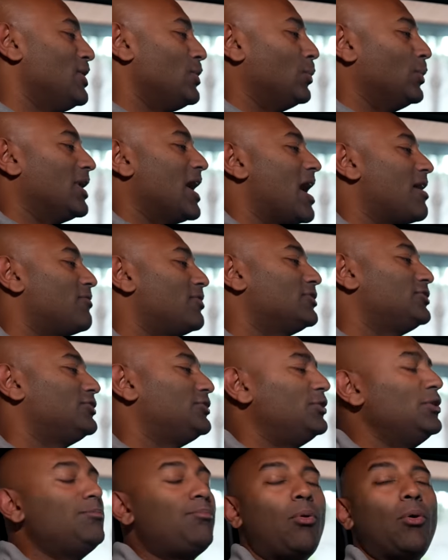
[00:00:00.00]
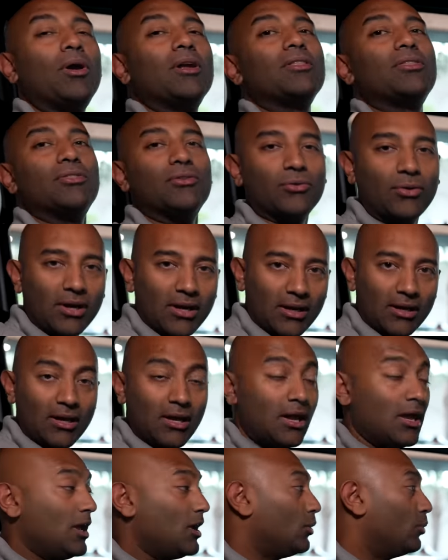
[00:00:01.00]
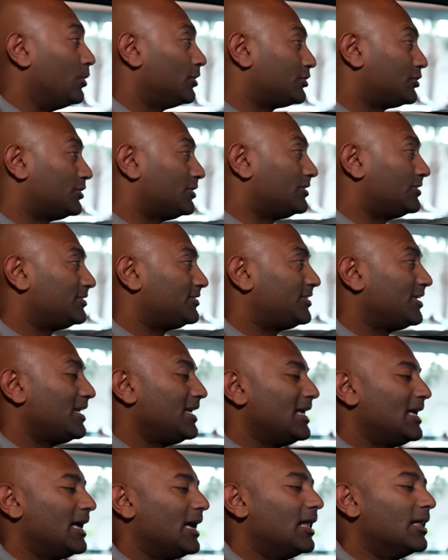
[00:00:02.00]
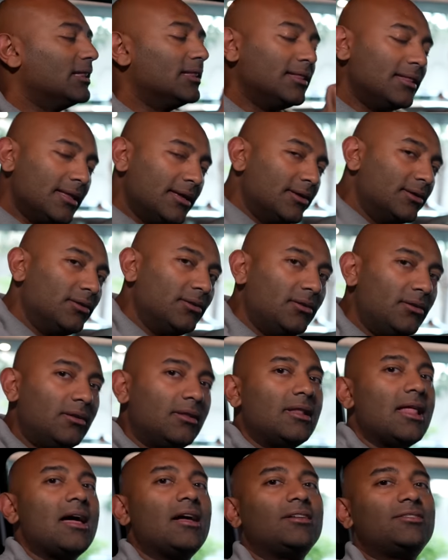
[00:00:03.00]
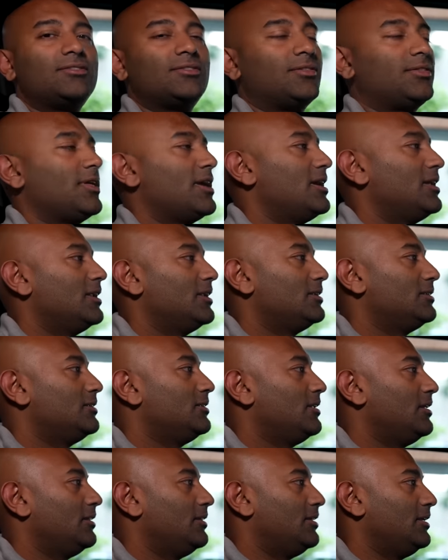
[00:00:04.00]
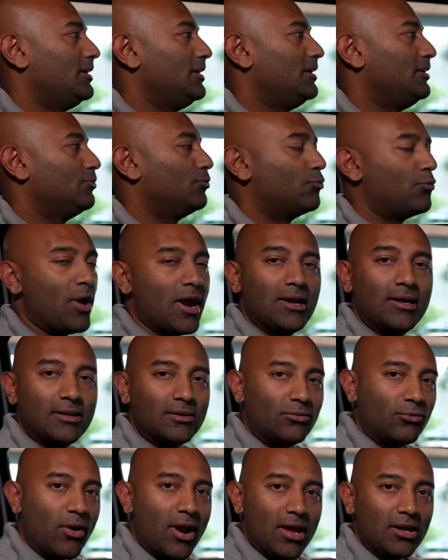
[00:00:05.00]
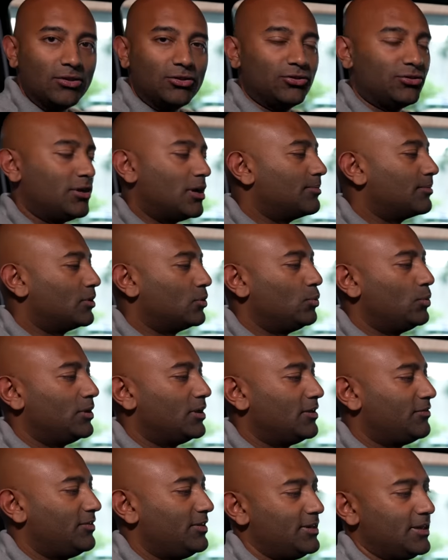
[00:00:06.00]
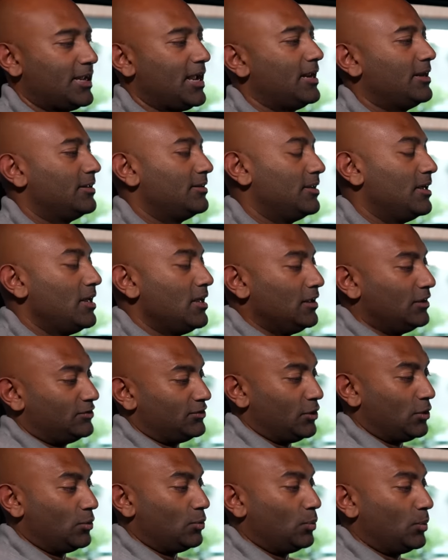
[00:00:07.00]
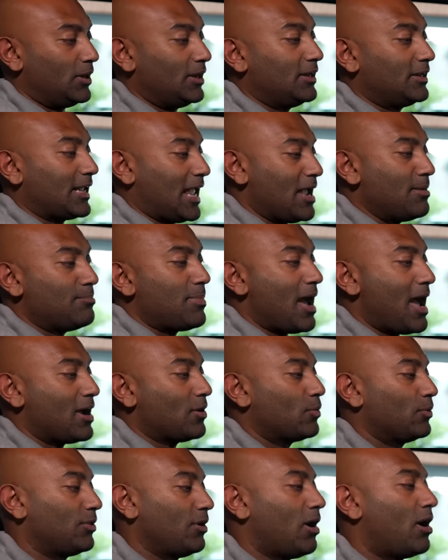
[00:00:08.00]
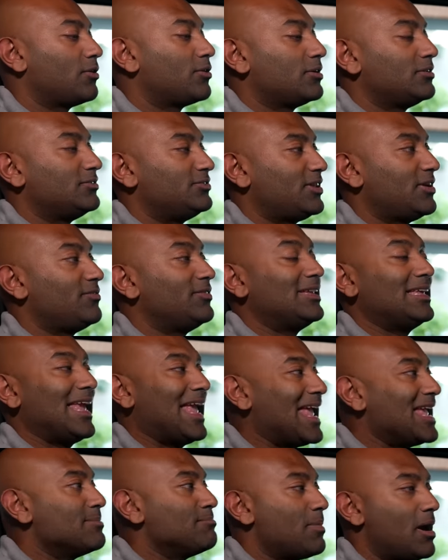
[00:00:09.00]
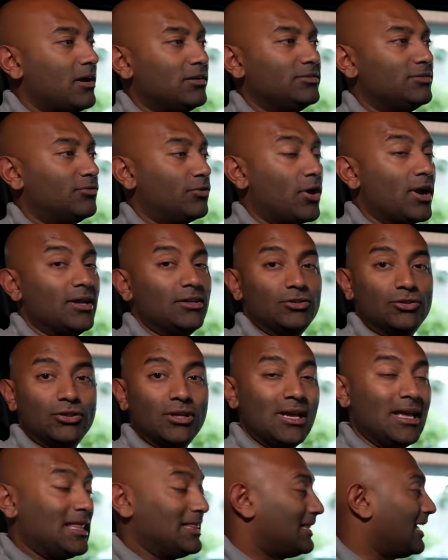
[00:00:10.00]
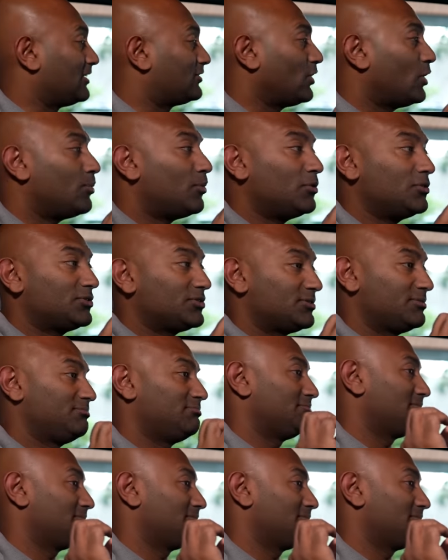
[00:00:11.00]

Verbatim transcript: we averaged 2.3, which is a little less than the rated range number would have indicated. So we came back with 178 miles of range. That's almost